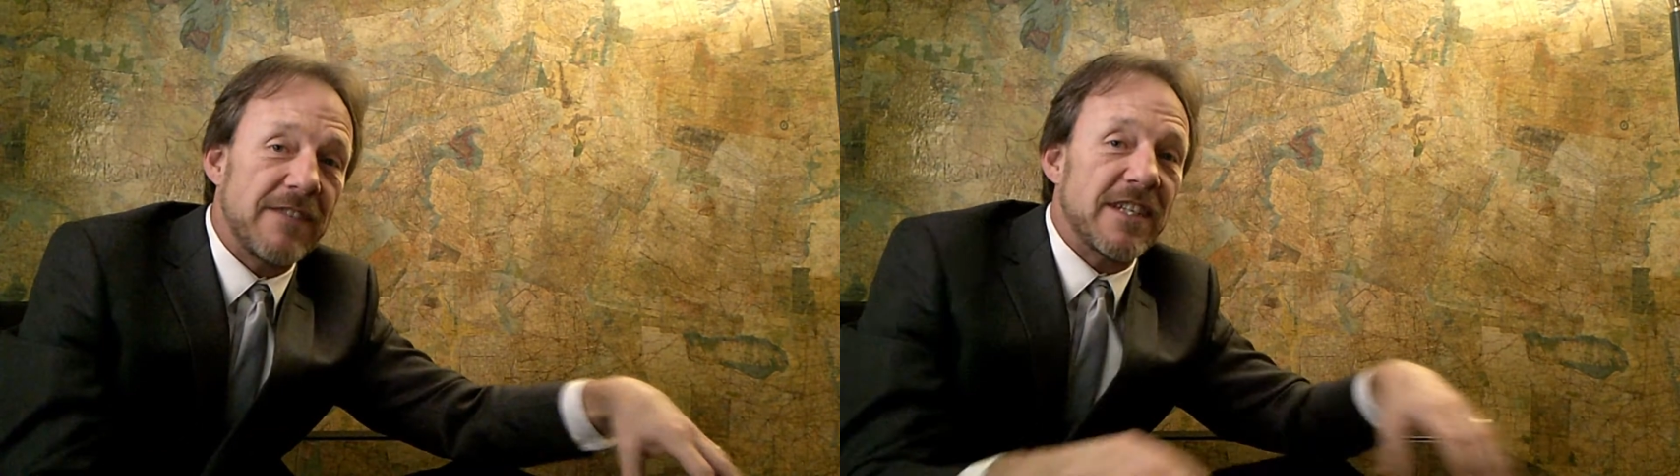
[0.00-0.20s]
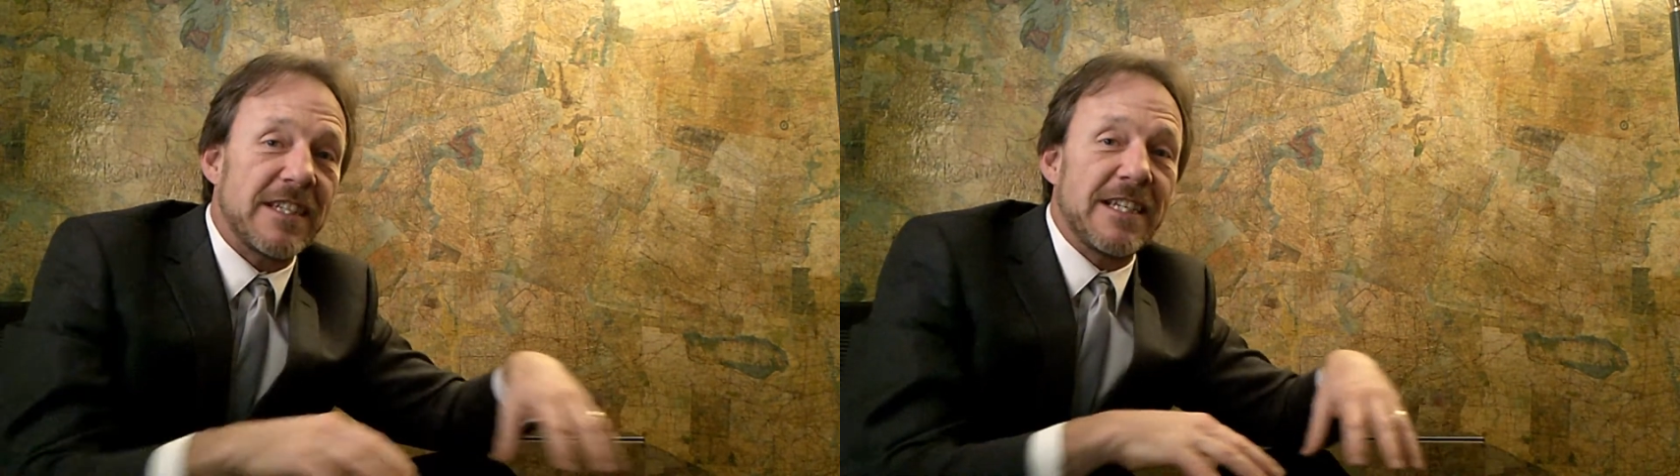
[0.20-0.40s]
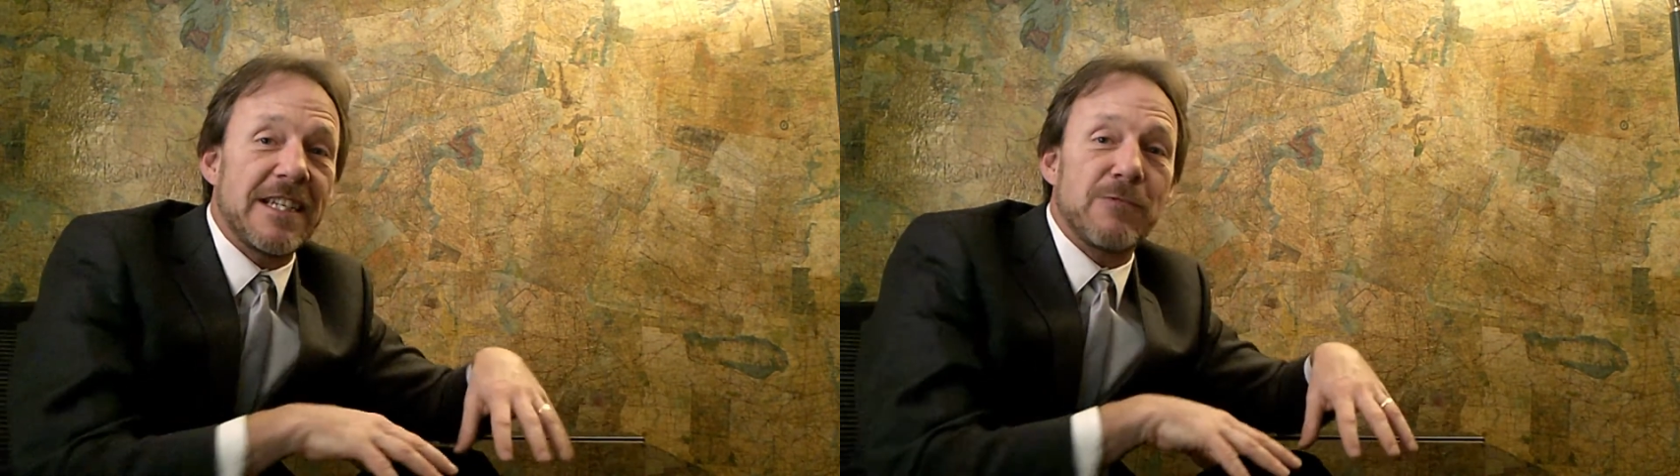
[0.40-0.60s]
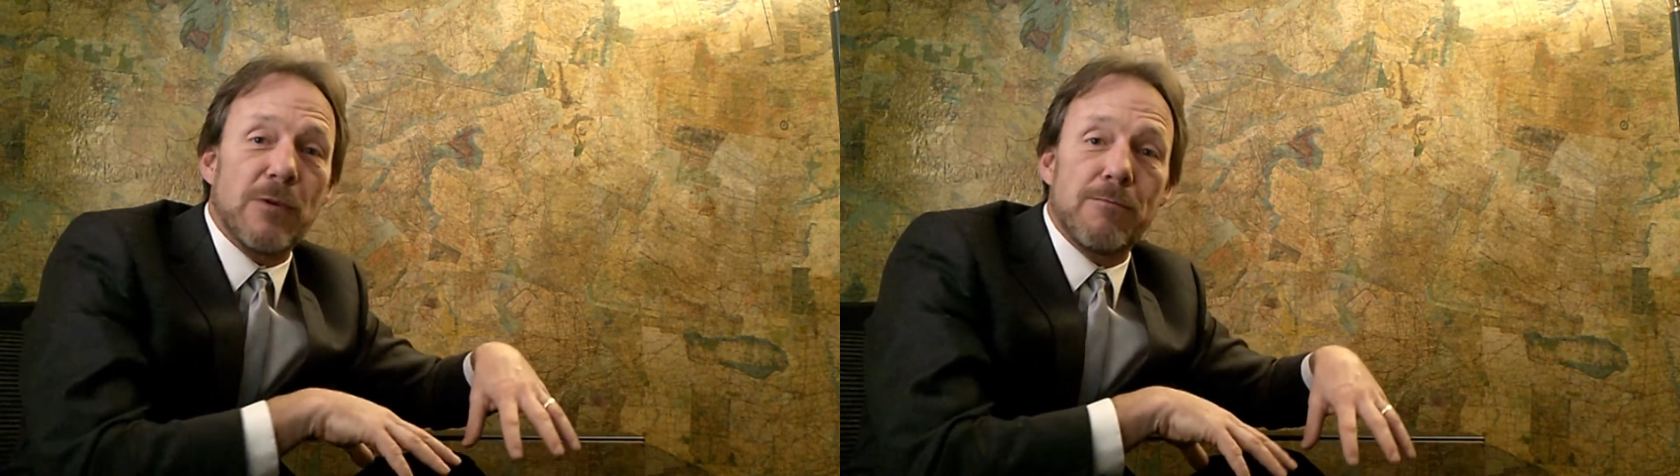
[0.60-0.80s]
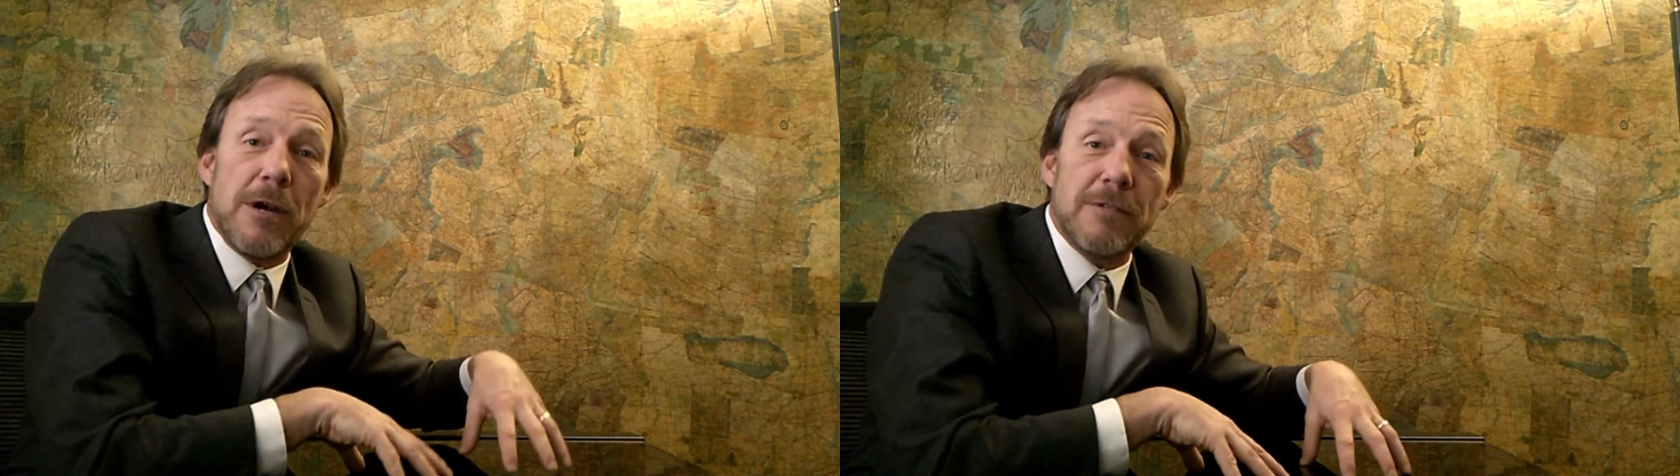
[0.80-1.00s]
and then
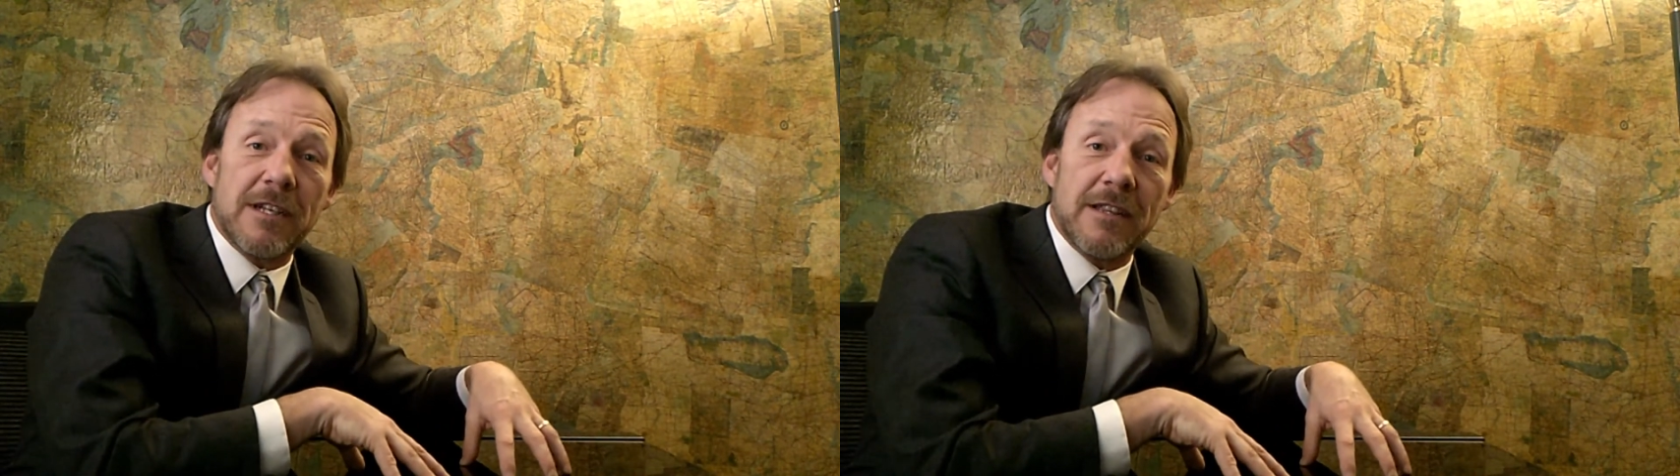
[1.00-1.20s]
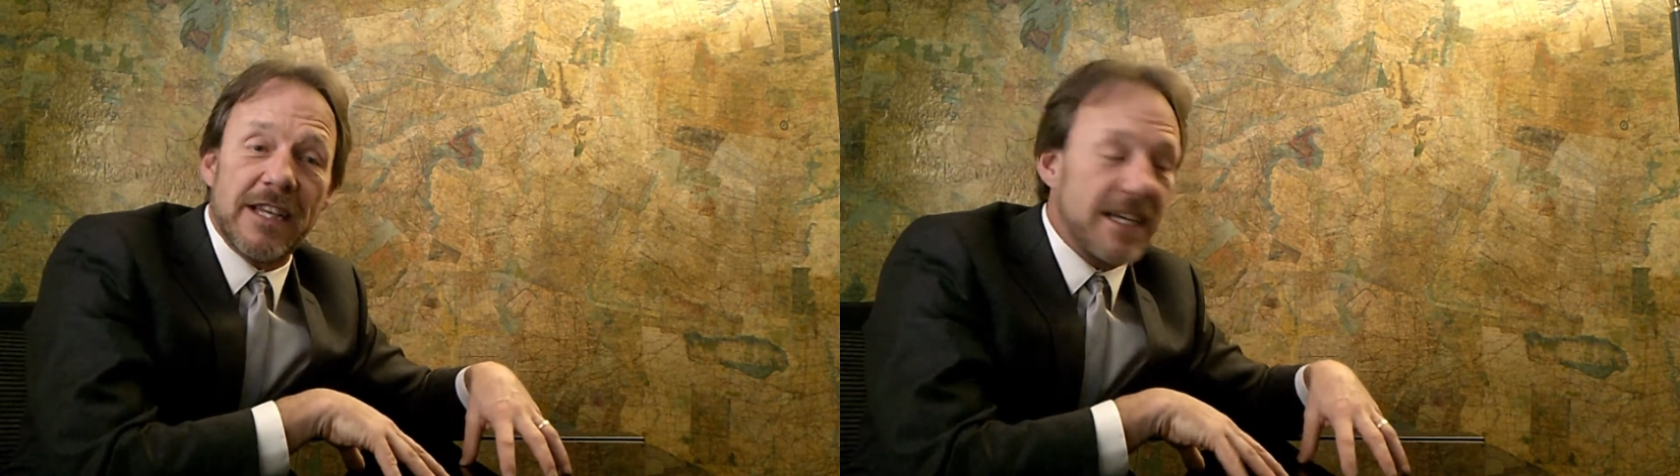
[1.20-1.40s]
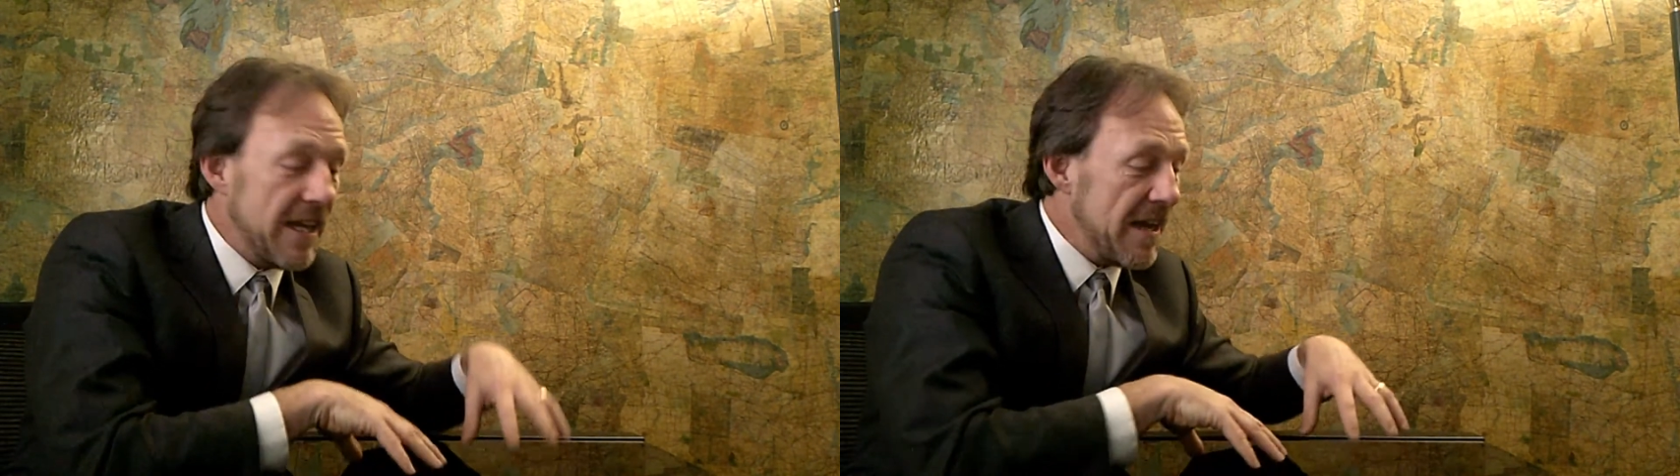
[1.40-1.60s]
republicly